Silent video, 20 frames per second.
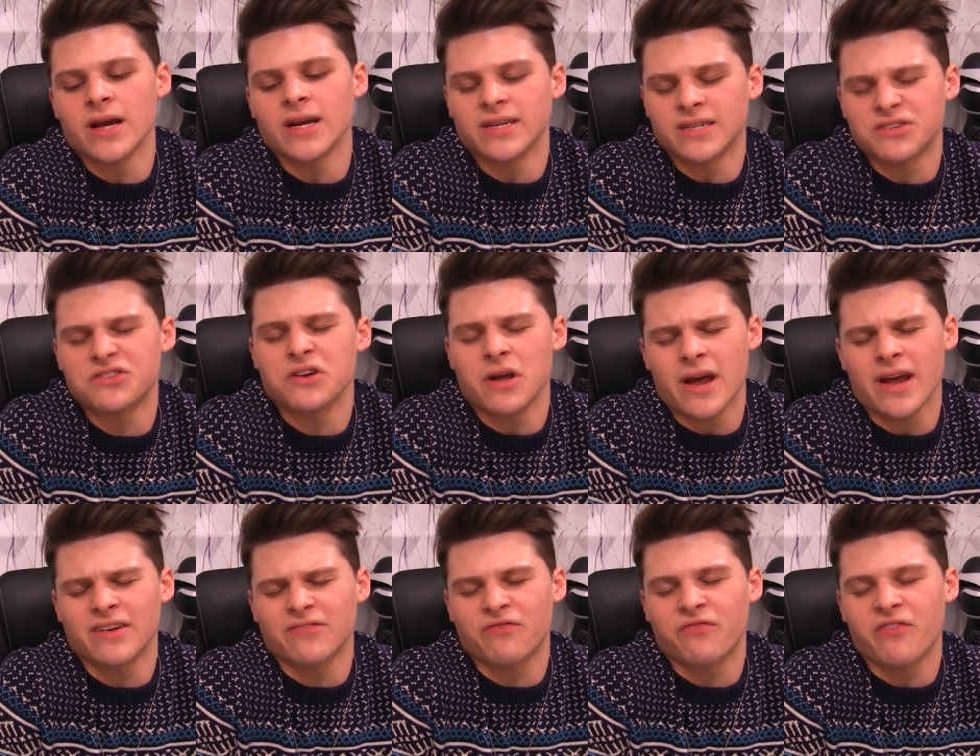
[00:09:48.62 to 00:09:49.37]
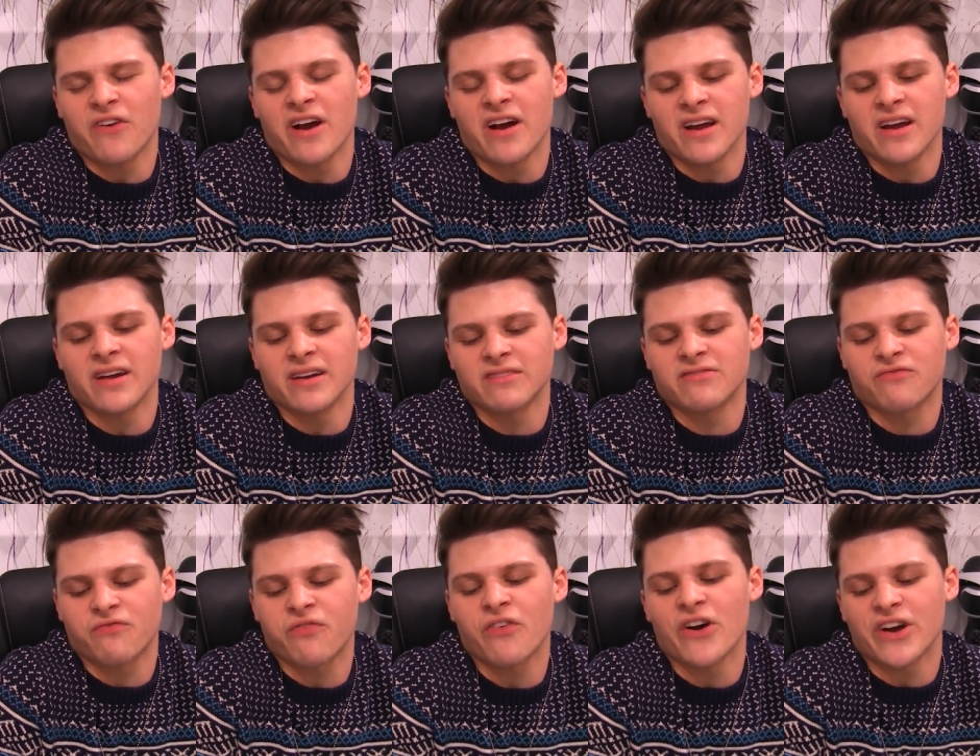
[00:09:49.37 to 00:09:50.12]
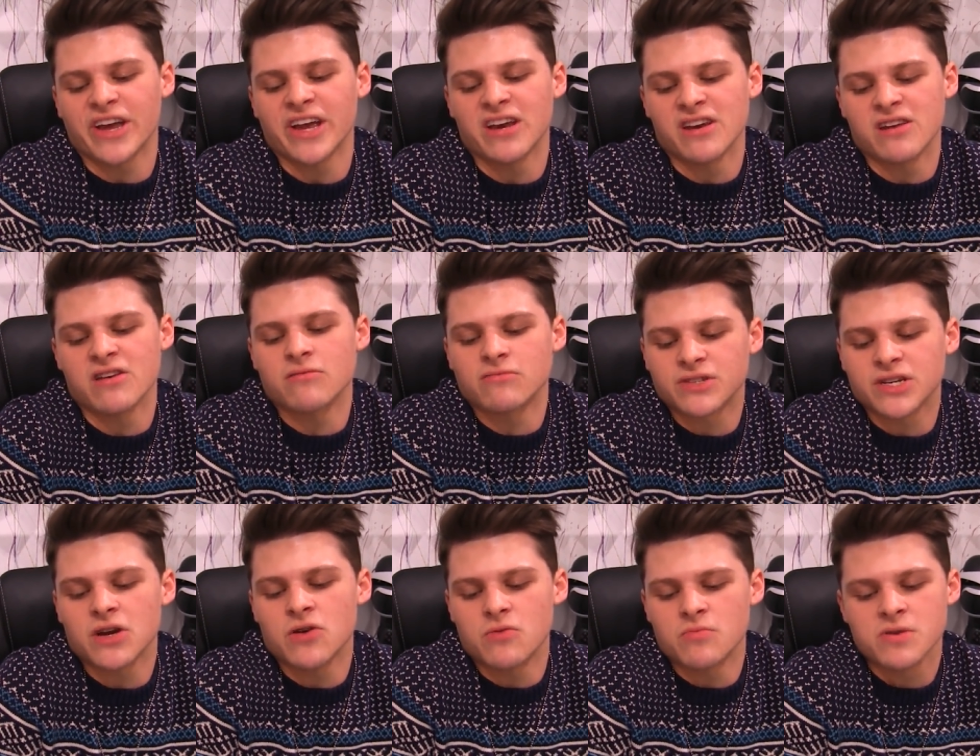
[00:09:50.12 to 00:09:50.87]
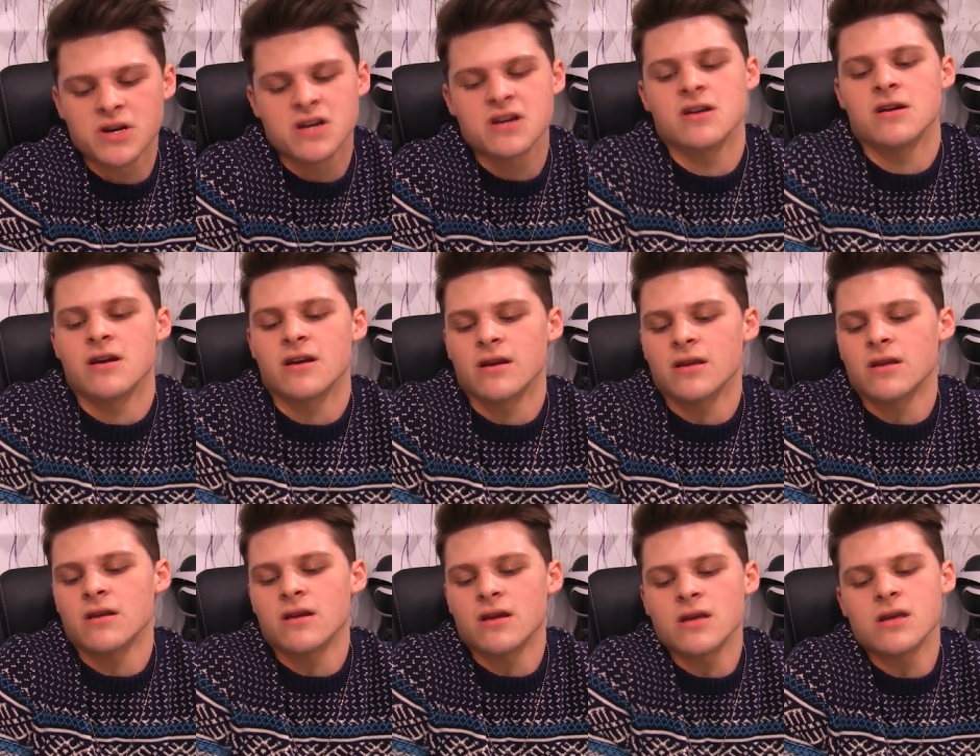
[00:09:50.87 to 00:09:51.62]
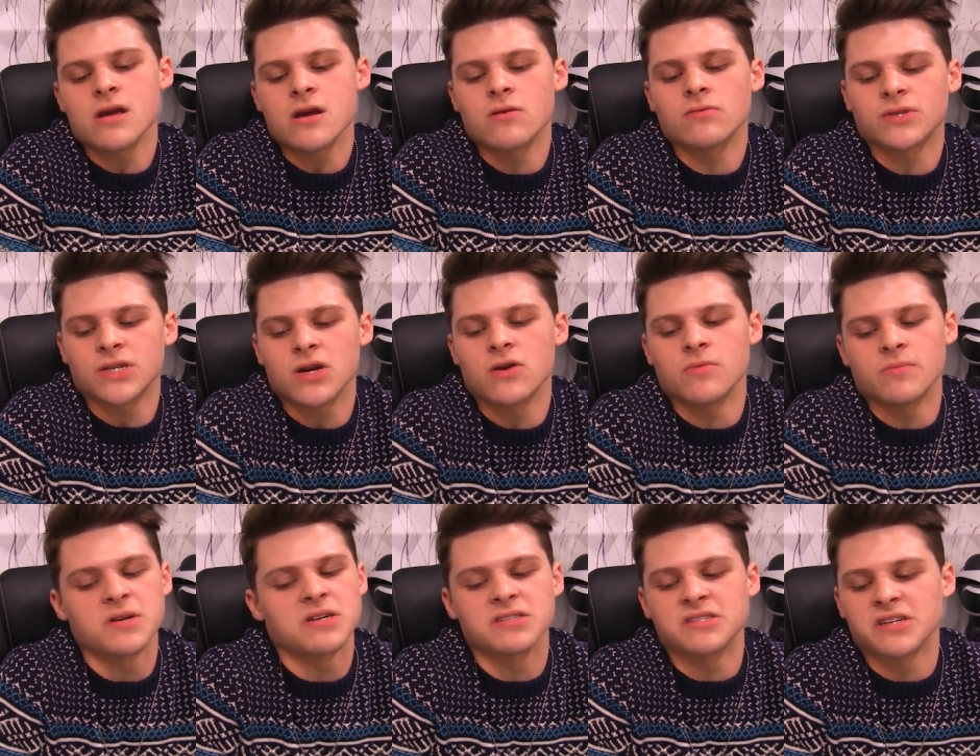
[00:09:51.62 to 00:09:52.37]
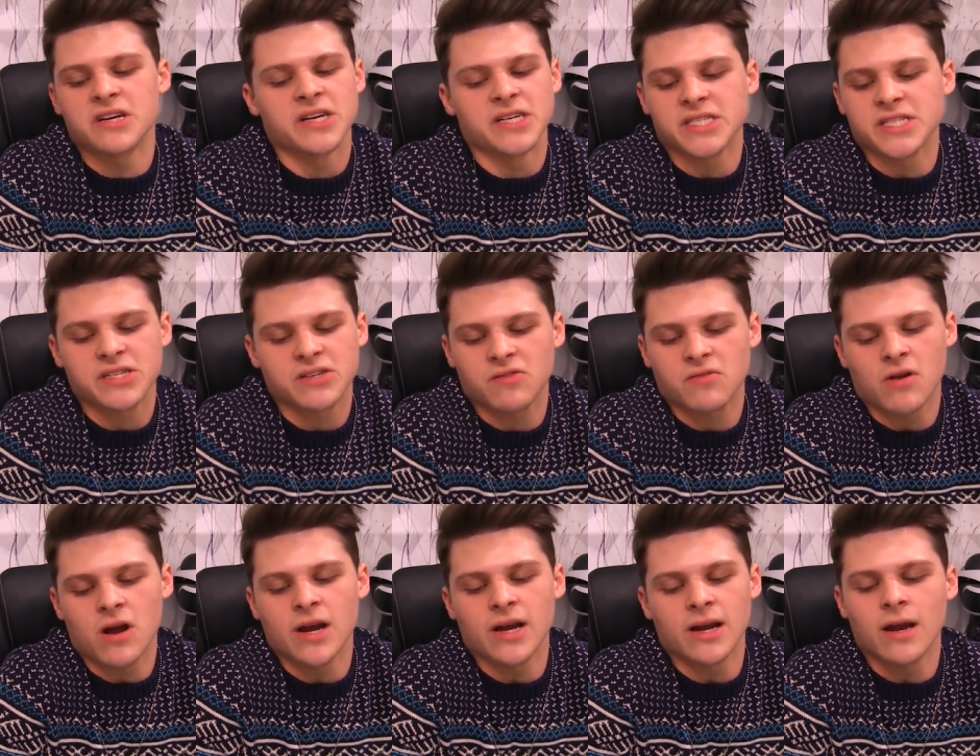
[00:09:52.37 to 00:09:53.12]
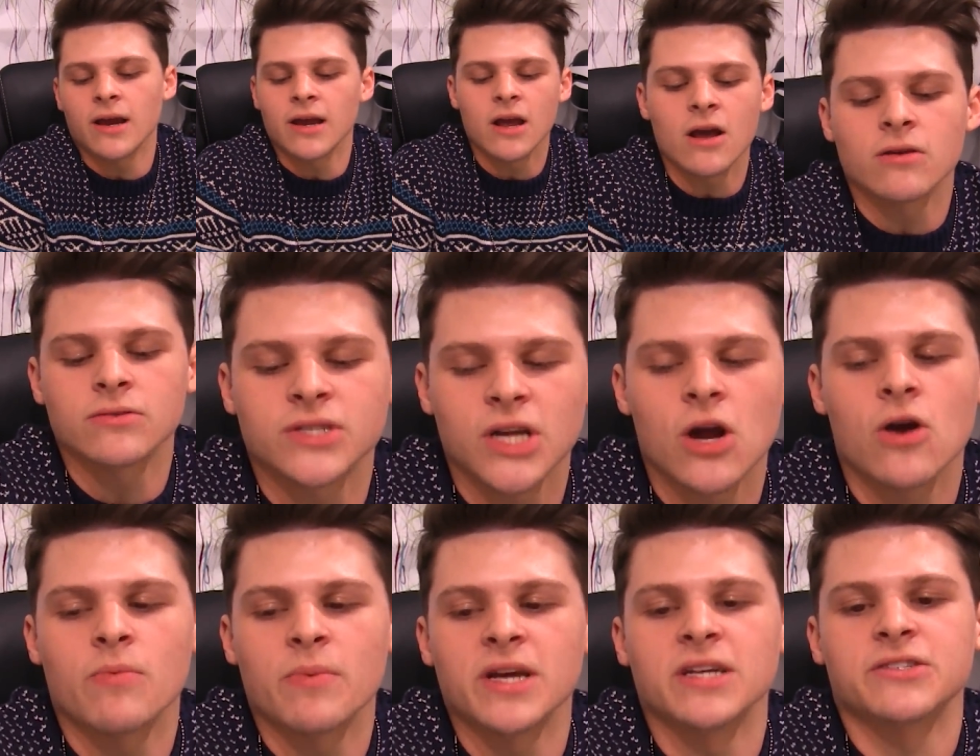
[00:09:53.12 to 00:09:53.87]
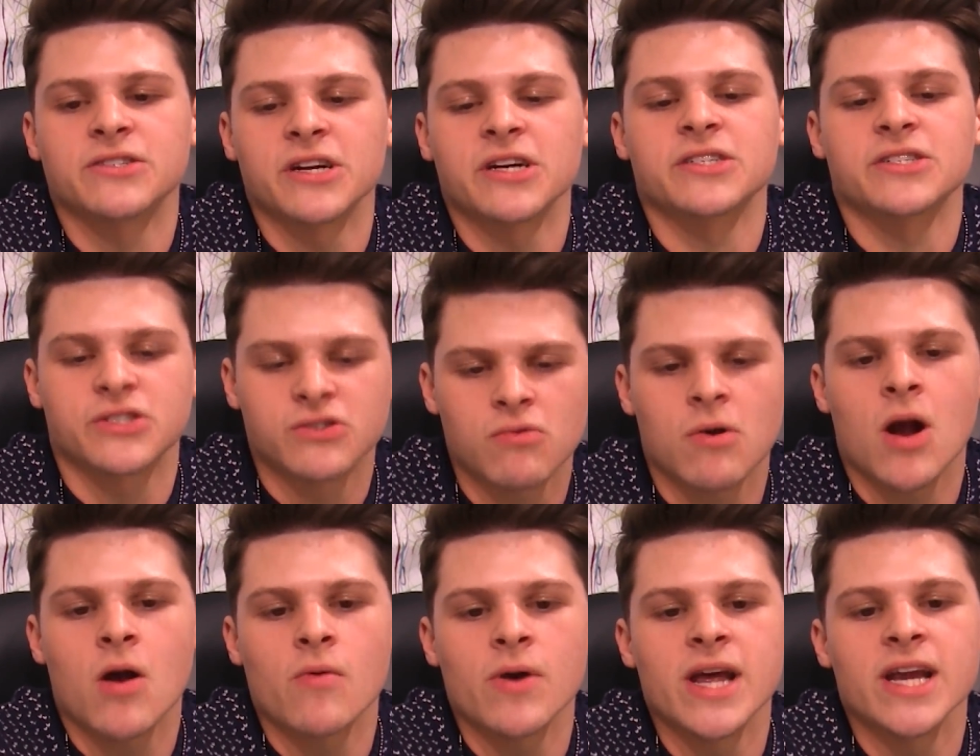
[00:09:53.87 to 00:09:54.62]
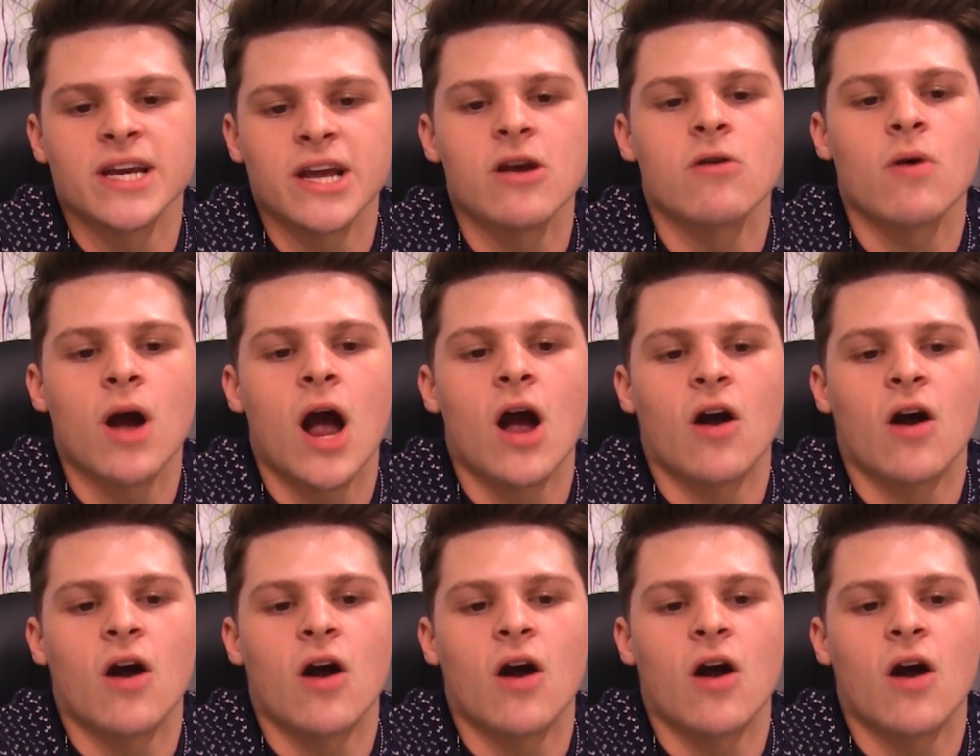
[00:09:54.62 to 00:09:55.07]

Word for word: It's it's it's fucking YouTube. YouTube is just YouTube is just screwing you